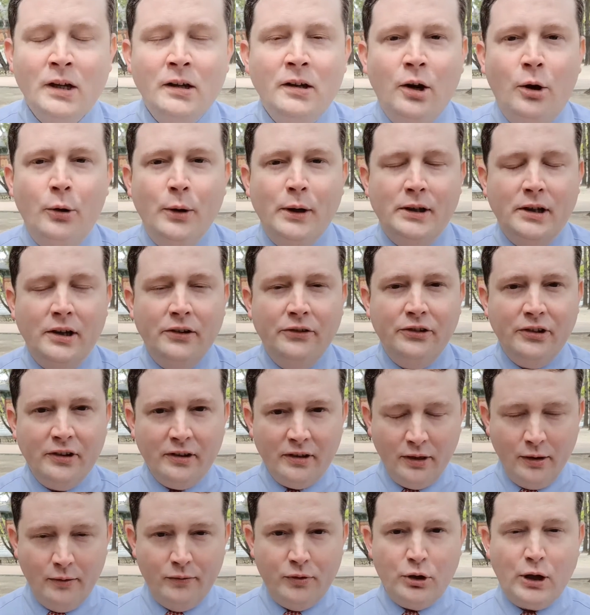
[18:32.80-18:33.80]
Alright, guys,
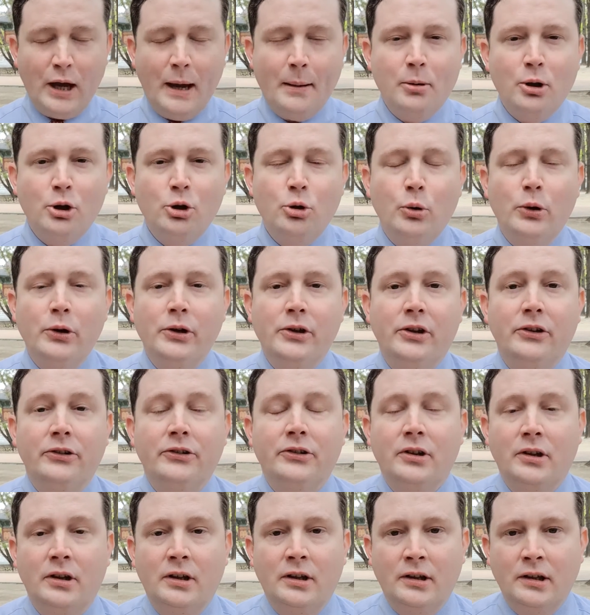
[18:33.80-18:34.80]
the vocabulary word is
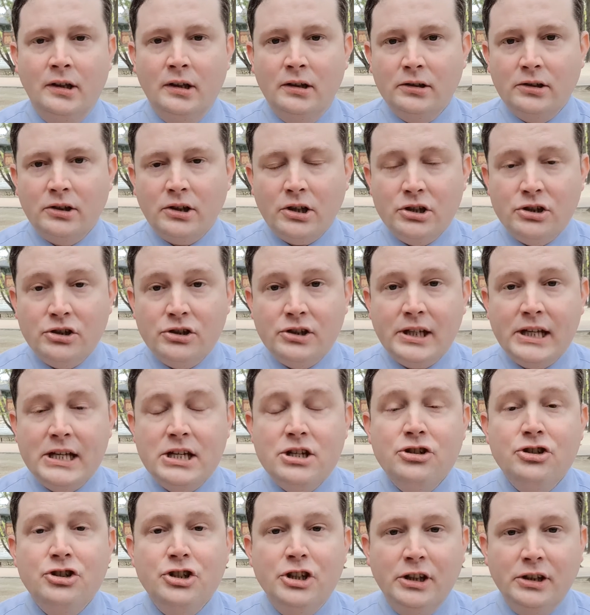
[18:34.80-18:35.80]

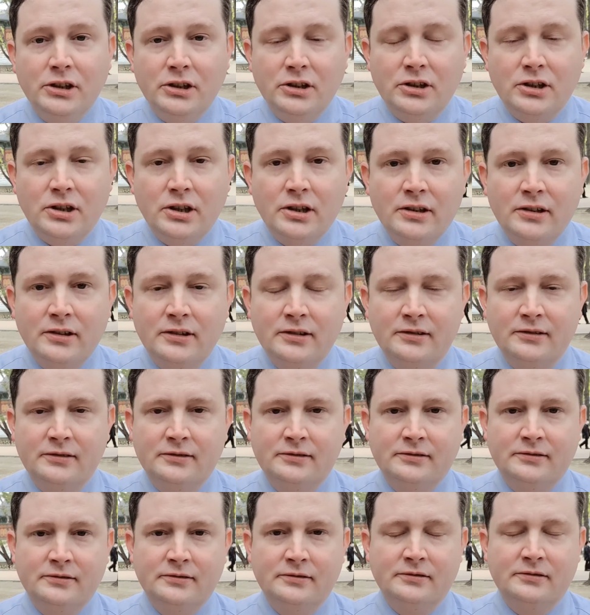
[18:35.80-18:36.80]
contingent.
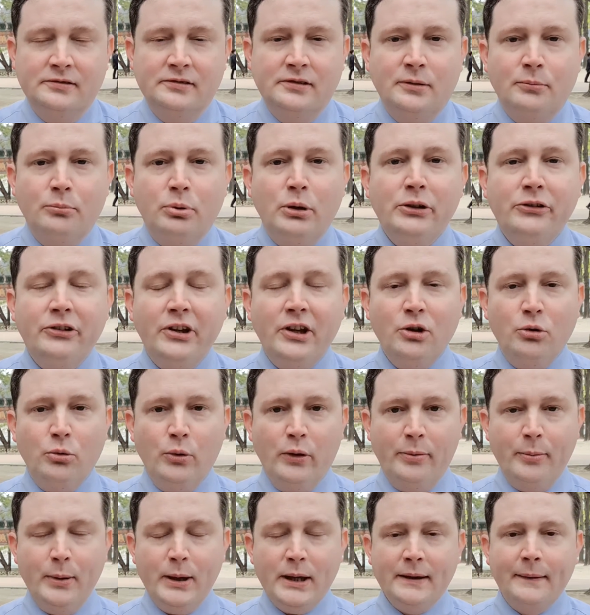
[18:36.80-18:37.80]
Please say it
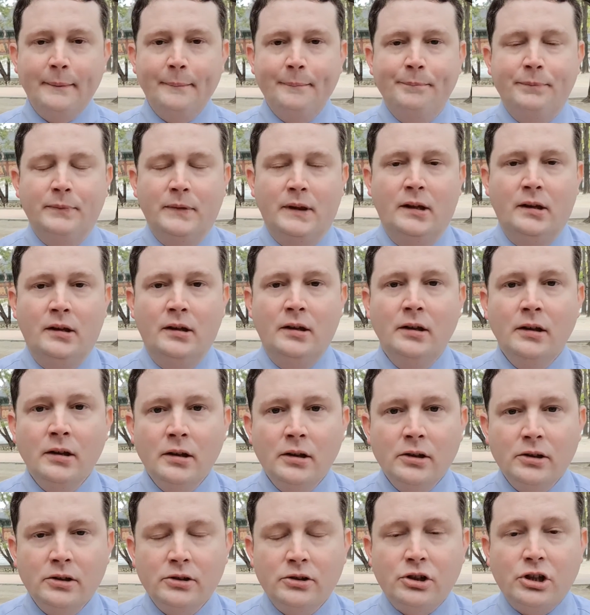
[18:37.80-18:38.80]
with me.
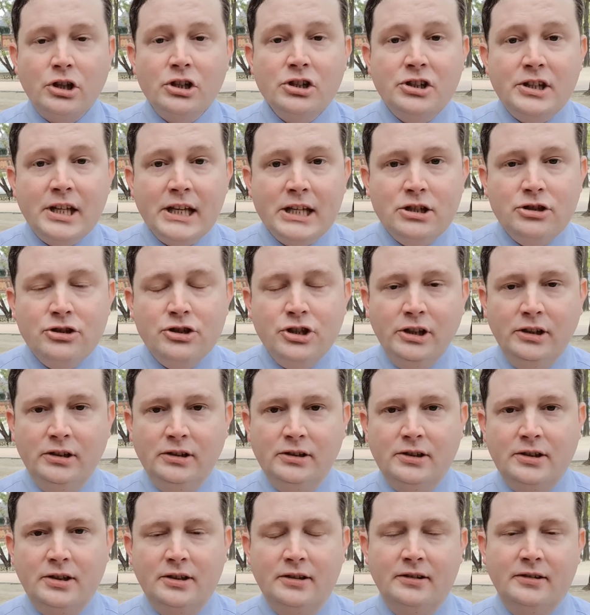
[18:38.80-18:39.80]

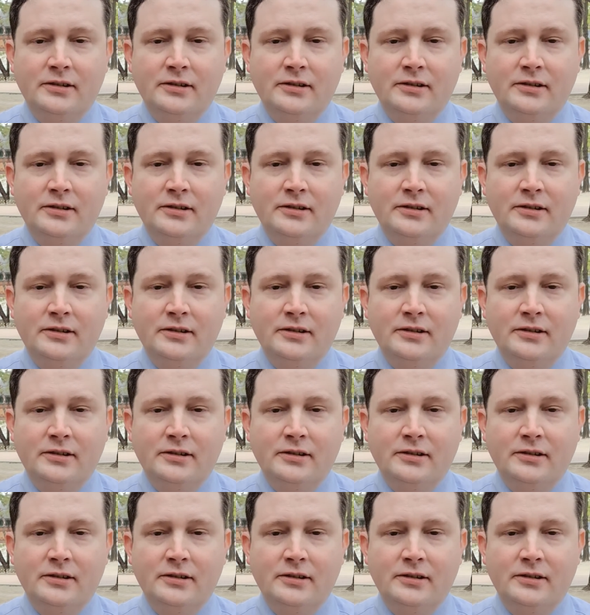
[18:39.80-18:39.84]
Contingent.